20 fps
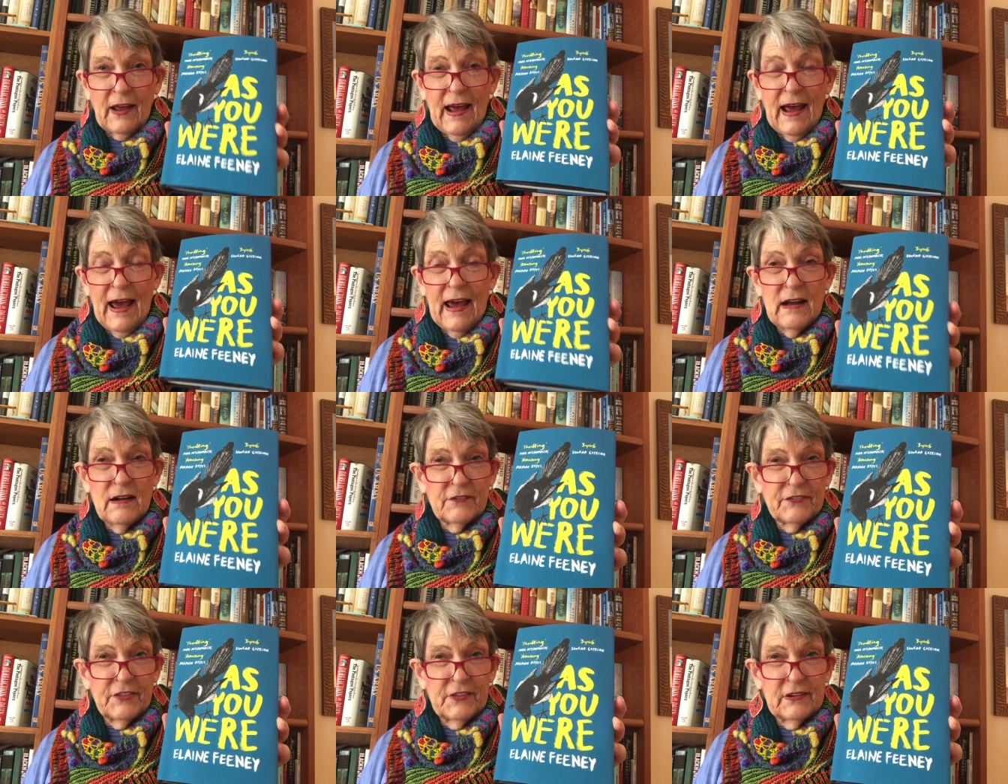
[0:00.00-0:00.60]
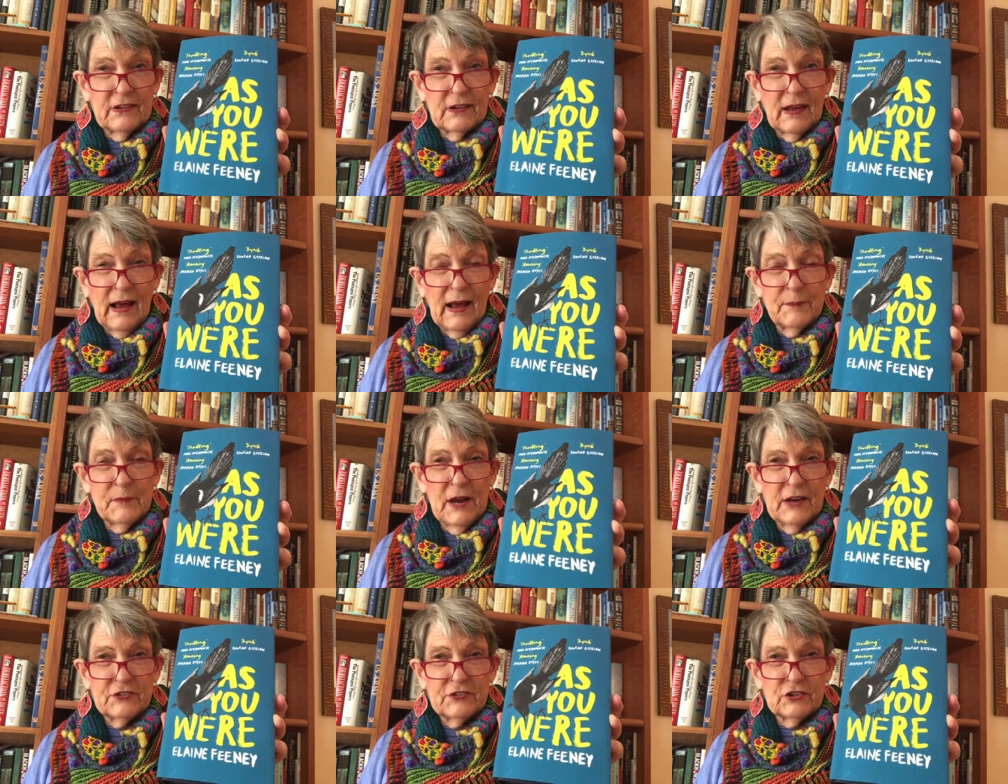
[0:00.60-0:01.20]
I don't think,
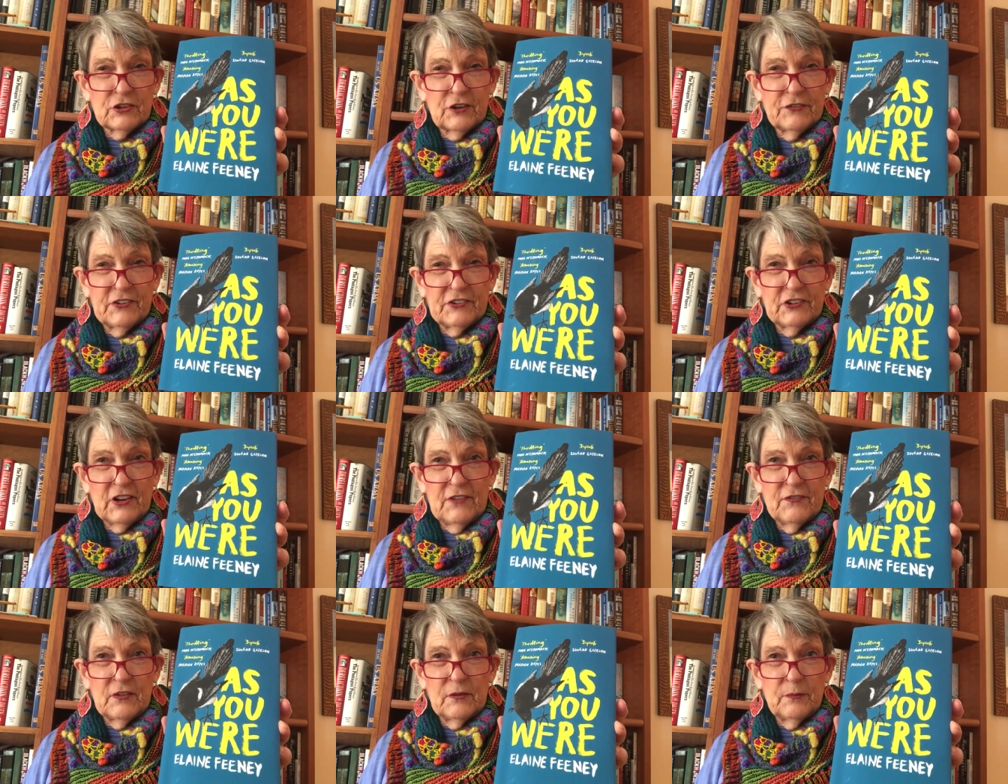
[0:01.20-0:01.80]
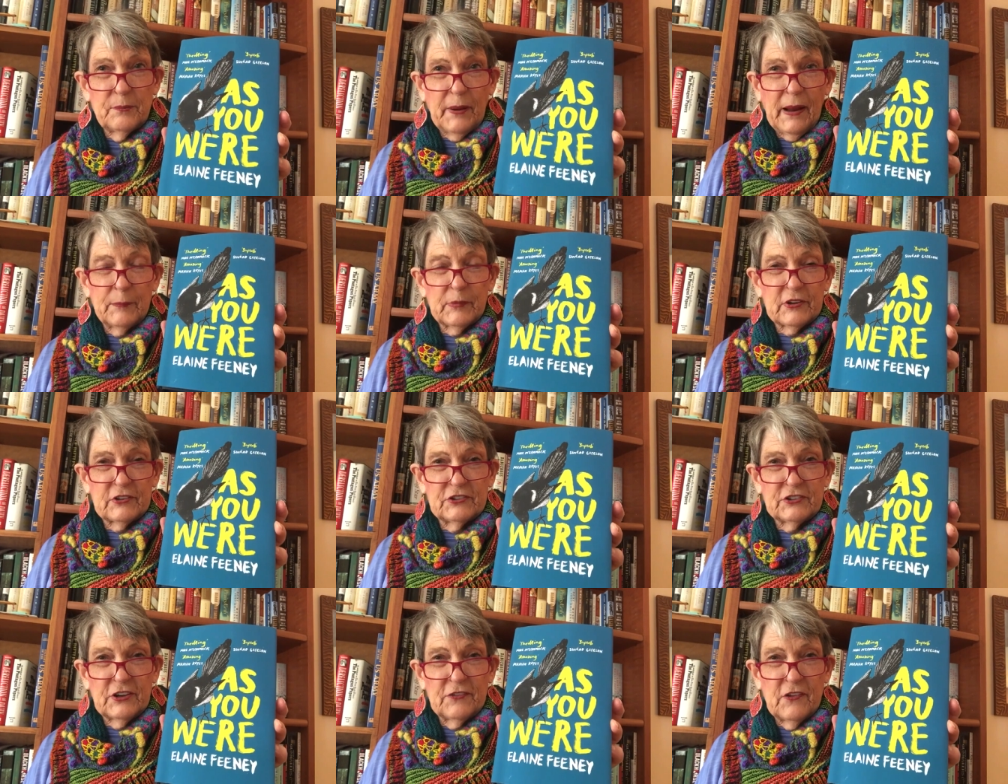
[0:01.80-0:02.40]
I'm not sure if it's even
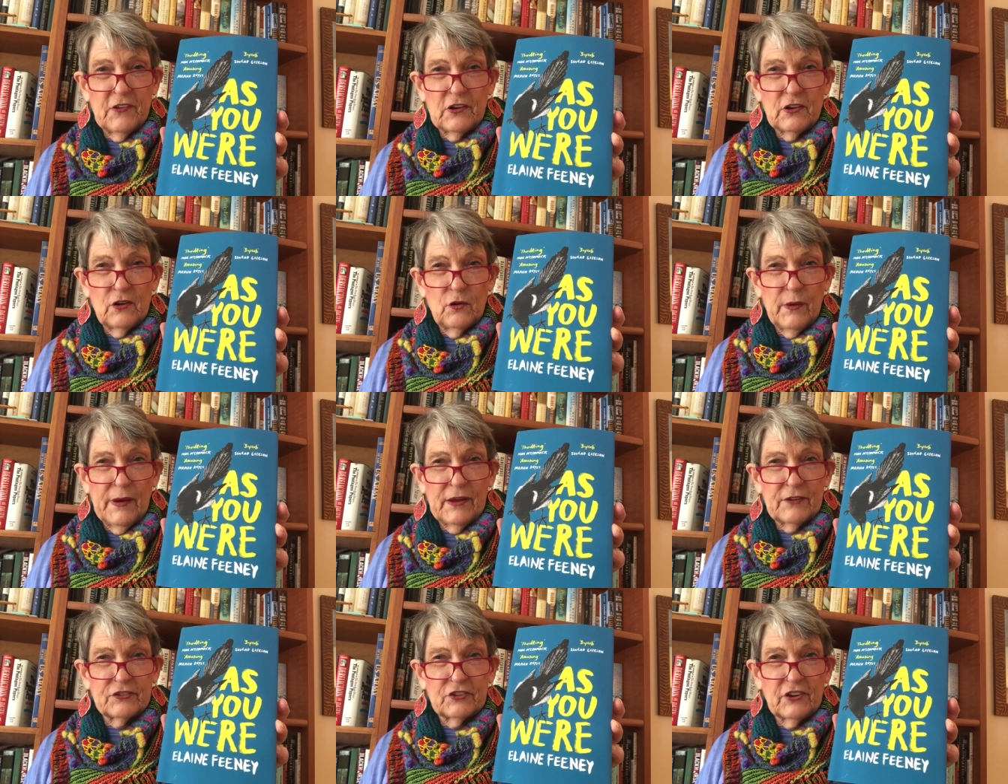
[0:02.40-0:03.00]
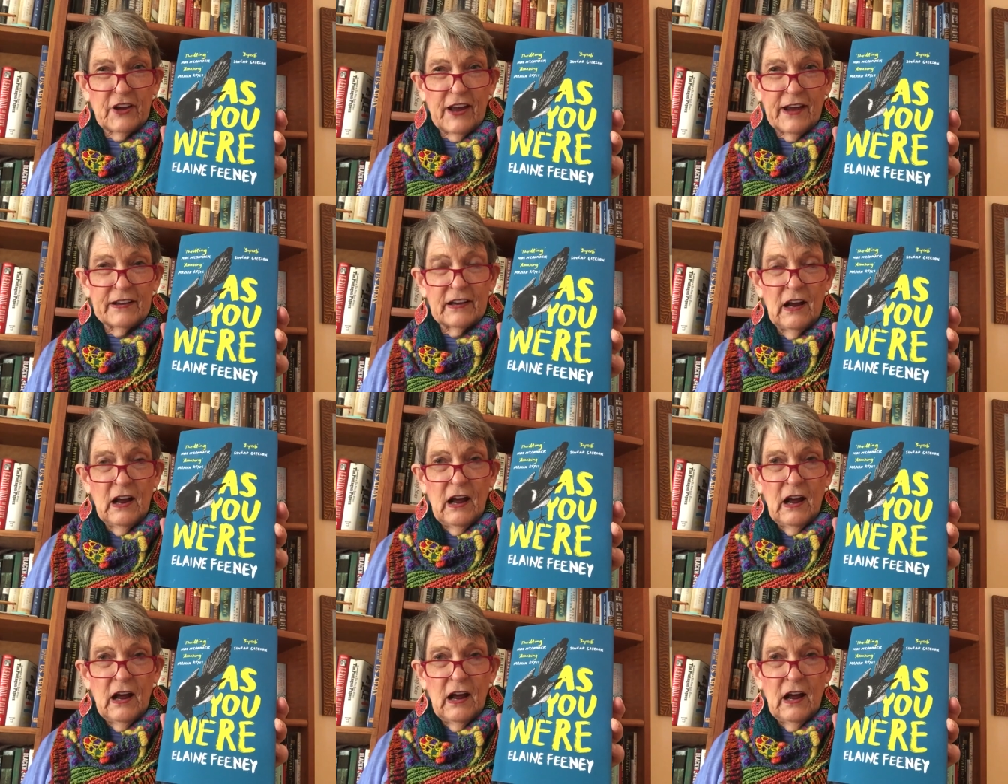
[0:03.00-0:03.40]
published in the U.S. yet.